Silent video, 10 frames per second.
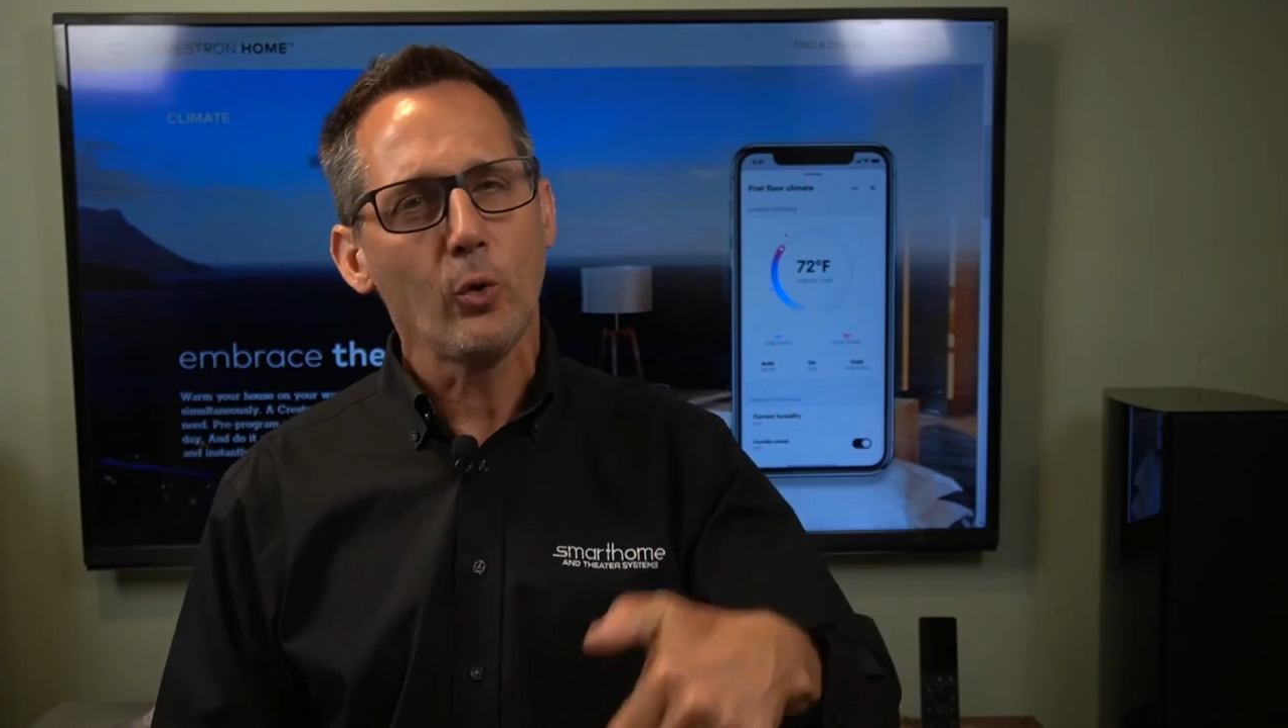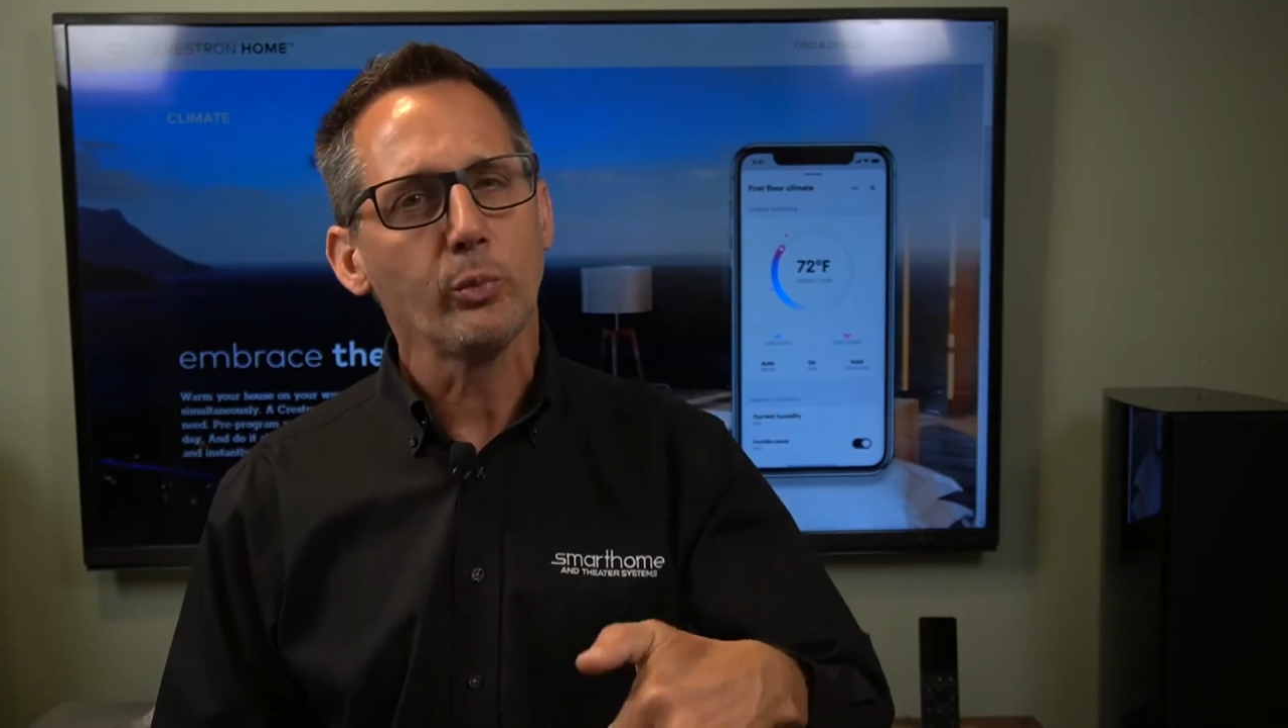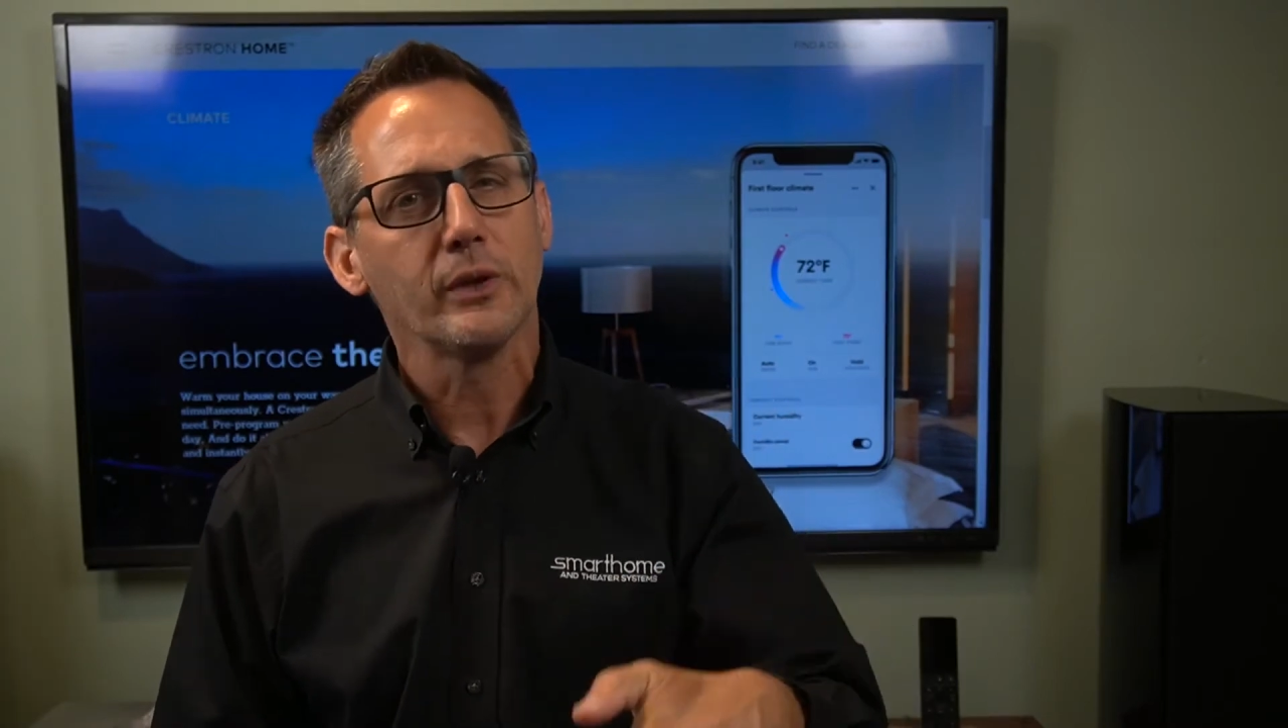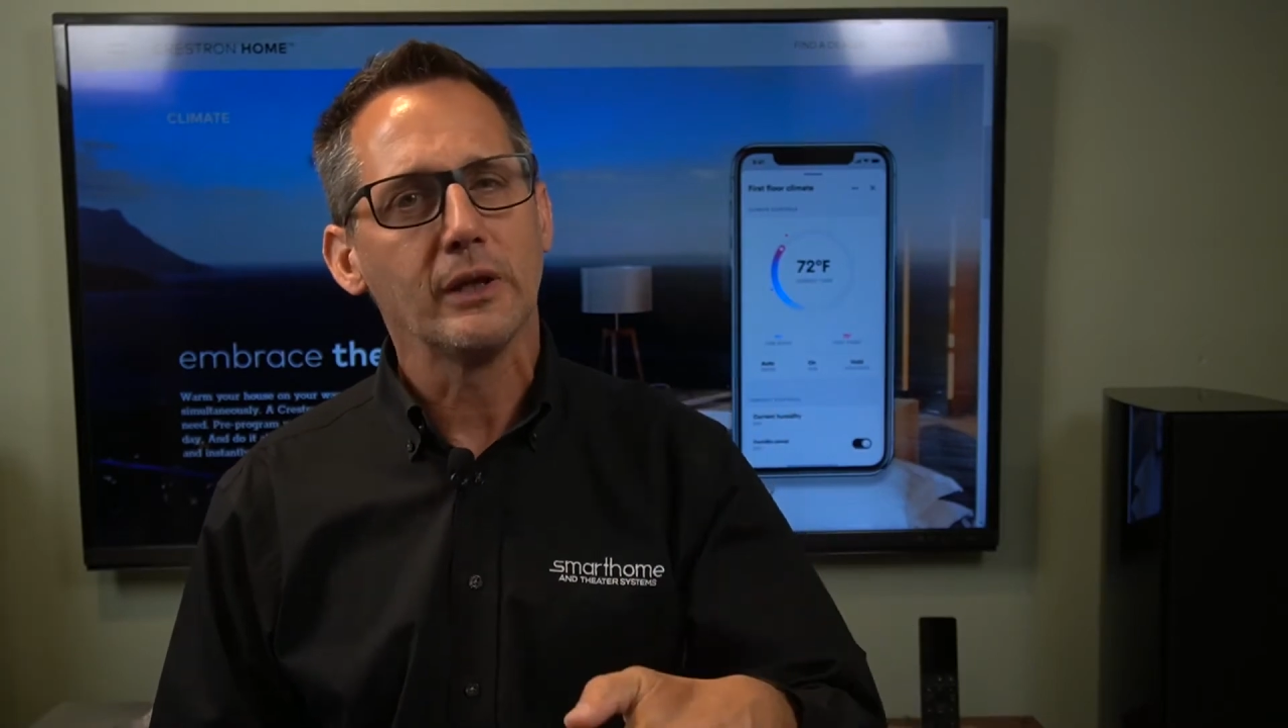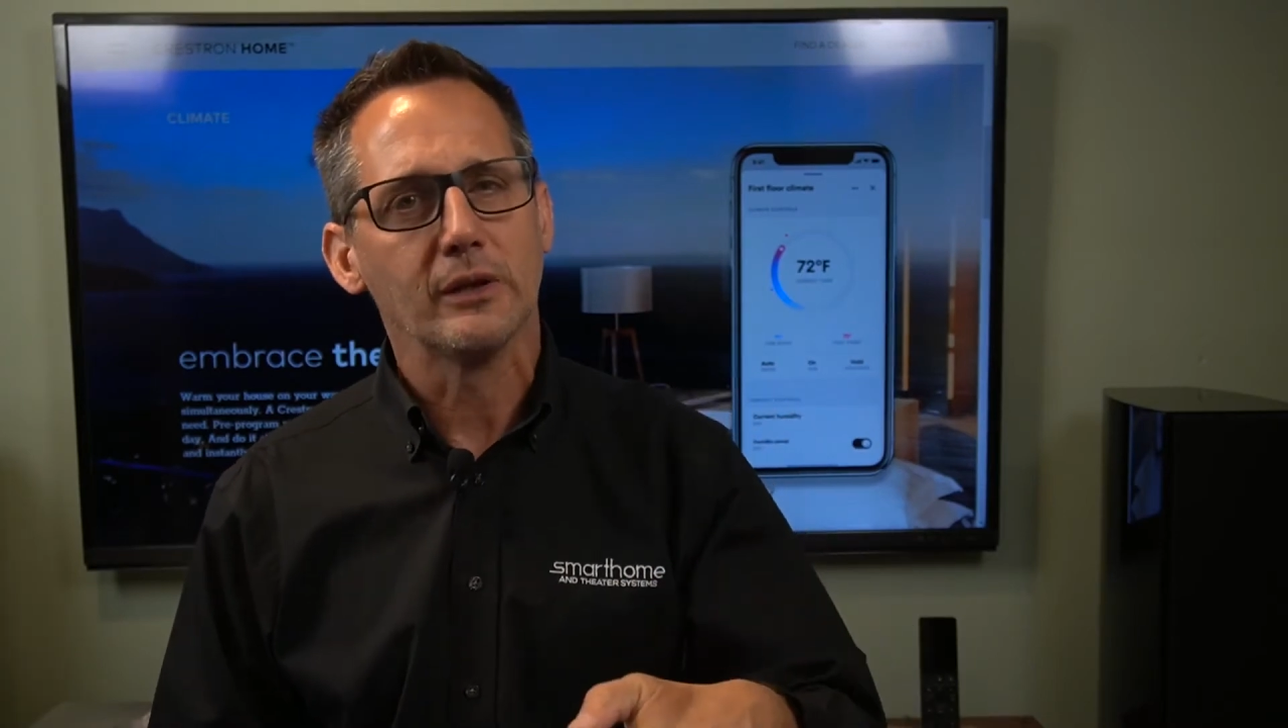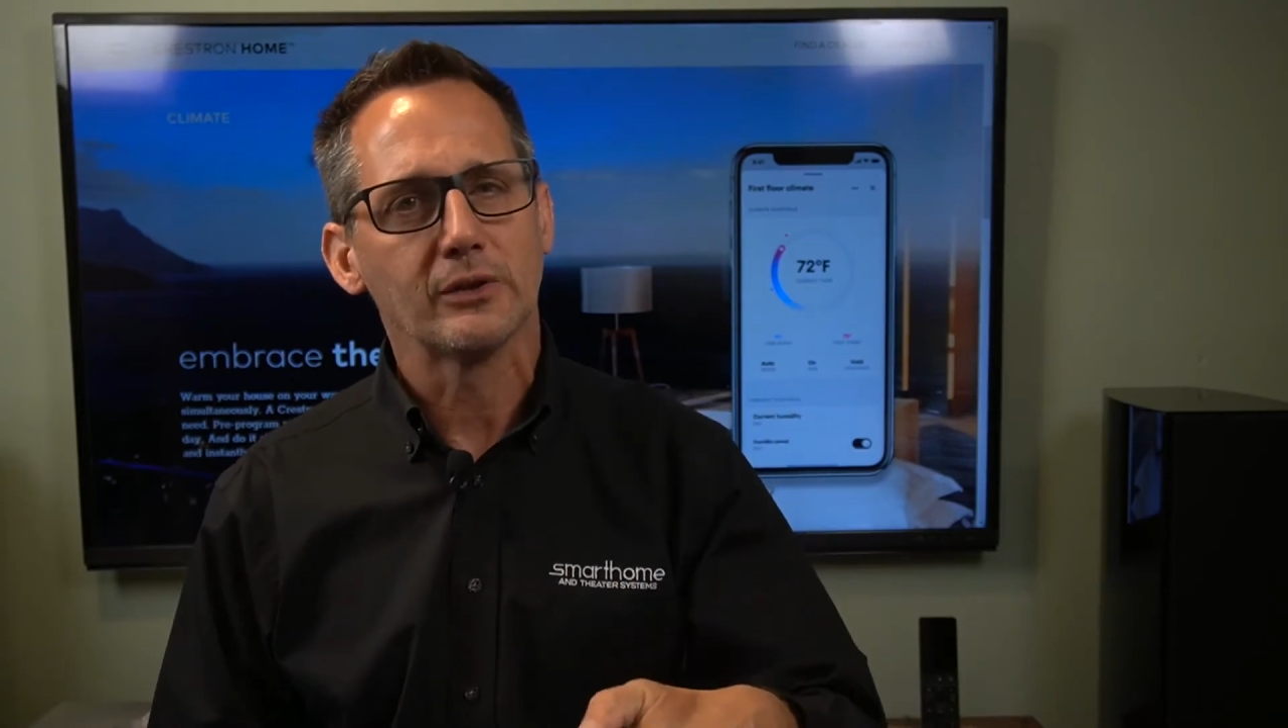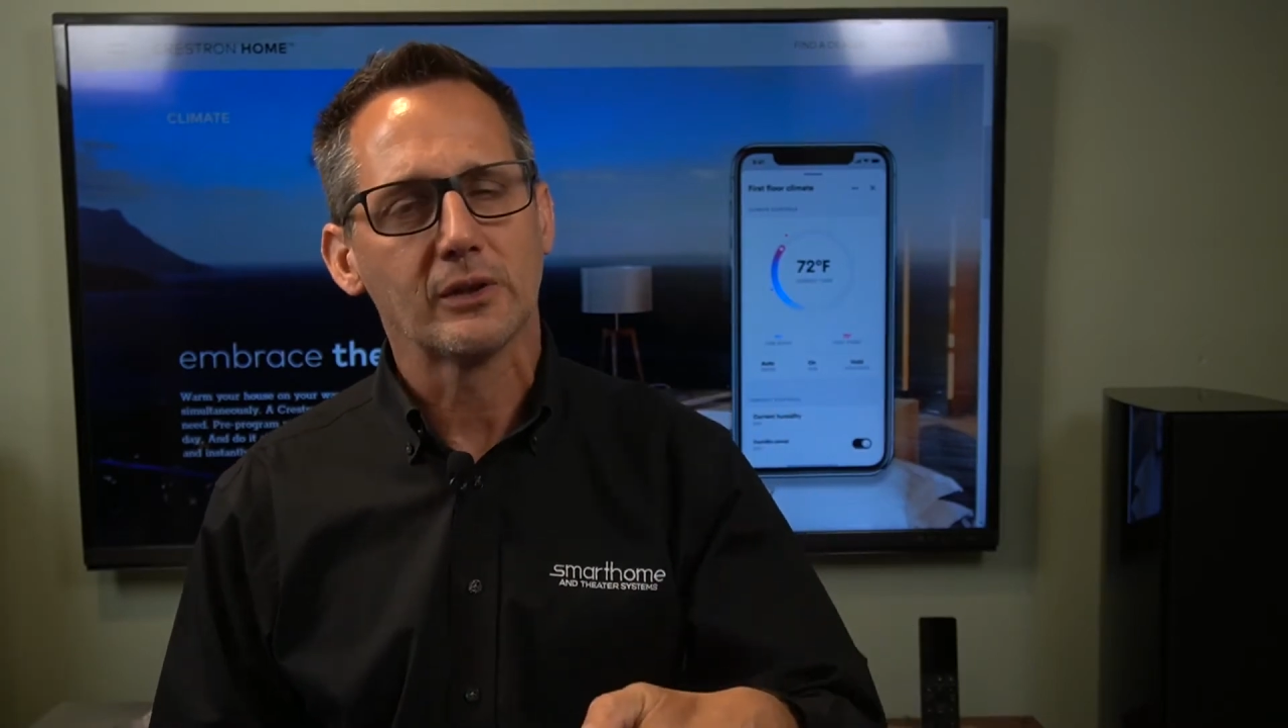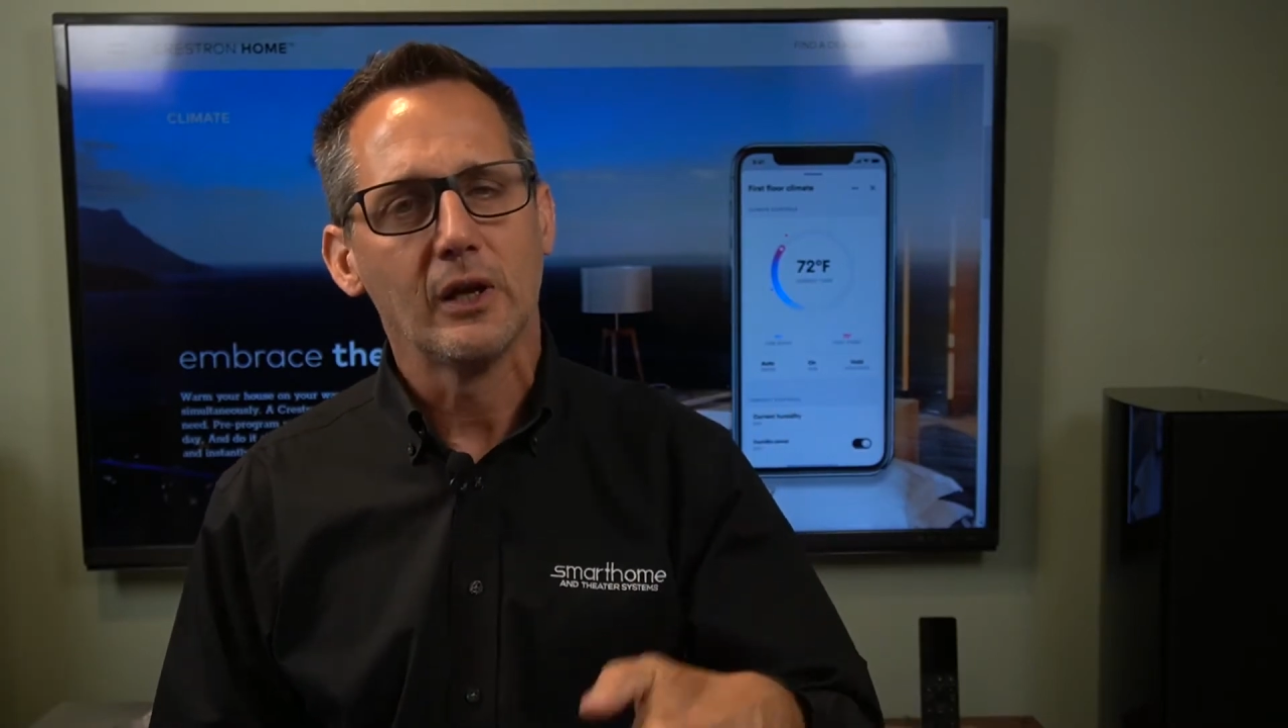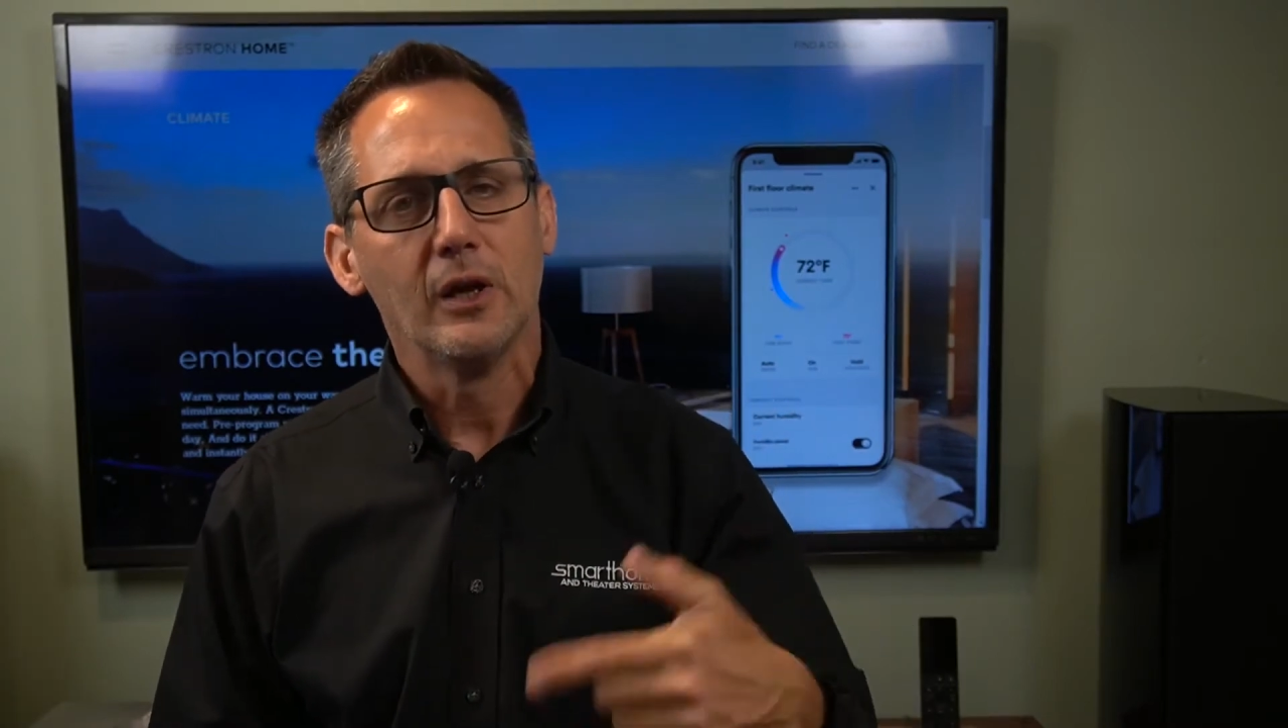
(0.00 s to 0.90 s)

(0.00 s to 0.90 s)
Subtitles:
playlist